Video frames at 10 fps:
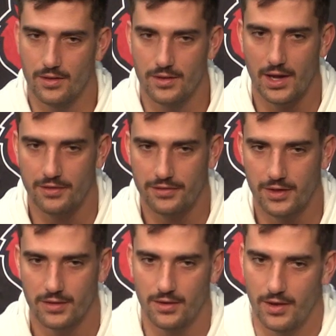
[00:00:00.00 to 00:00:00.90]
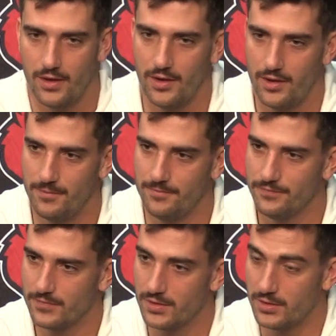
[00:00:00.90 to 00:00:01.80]
Yeah, I think
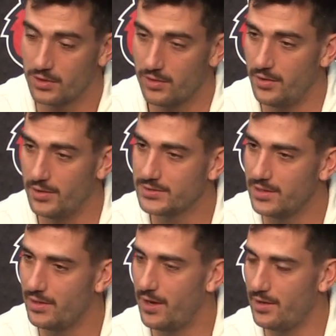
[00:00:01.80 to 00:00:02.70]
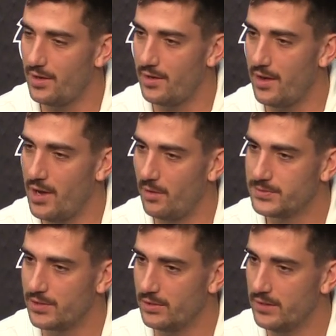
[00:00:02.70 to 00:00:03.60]
the crowd does get loud, and it
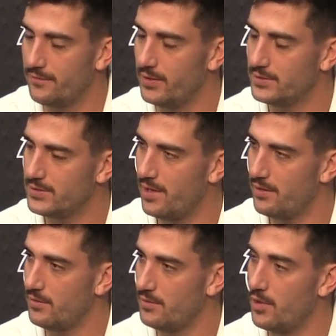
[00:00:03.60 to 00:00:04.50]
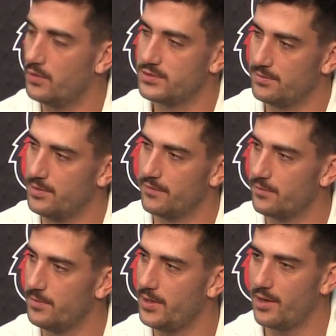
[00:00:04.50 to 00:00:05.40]
helps our defense. Noticeably
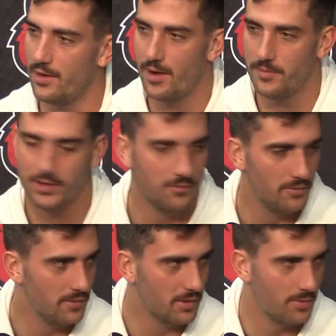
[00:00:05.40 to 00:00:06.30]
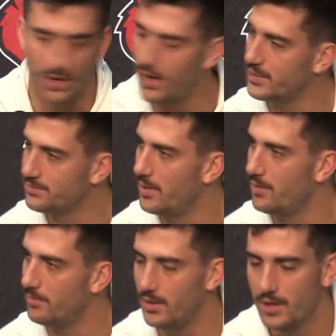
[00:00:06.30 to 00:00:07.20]
for me, I mean, you probably asked
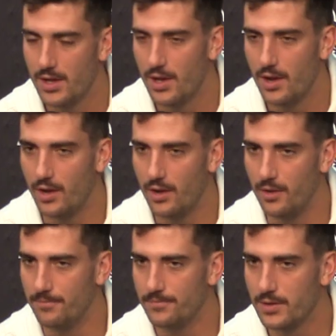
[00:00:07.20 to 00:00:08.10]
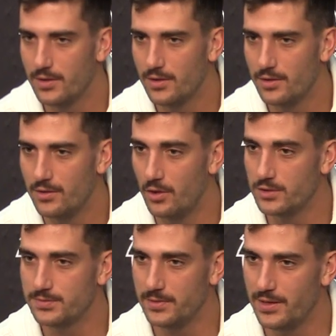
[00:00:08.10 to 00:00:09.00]
Ben, but
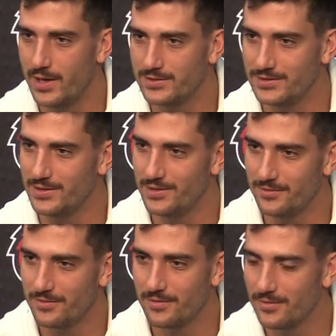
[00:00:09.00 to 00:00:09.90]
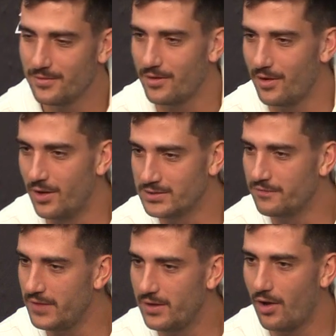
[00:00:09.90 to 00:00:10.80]
noticeably I see us
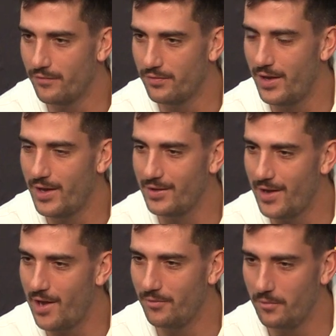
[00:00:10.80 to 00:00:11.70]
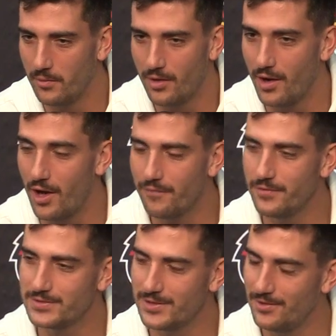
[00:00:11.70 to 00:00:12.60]
feed off of that. And now when we're on
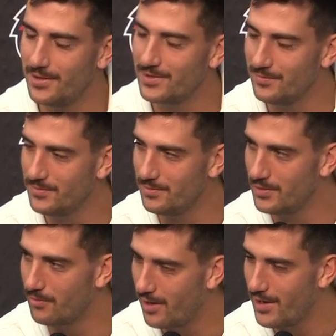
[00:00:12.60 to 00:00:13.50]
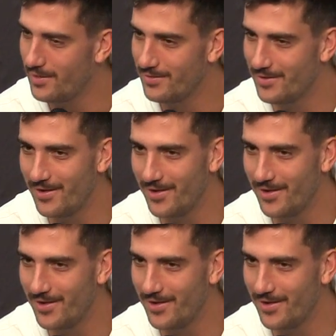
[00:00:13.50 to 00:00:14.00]
offense, I would like them to be quiet.